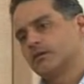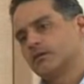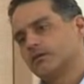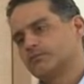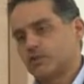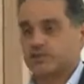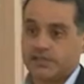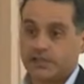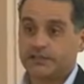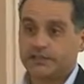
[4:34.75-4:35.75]
on
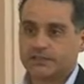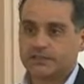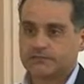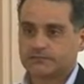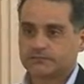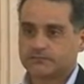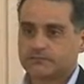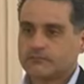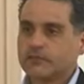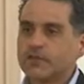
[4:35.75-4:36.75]
project ideas.
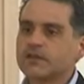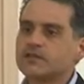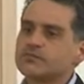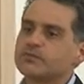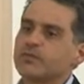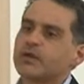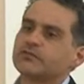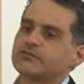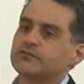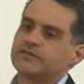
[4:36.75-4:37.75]
That's a
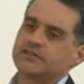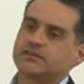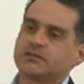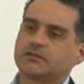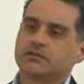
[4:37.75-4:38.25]
preparatory visit.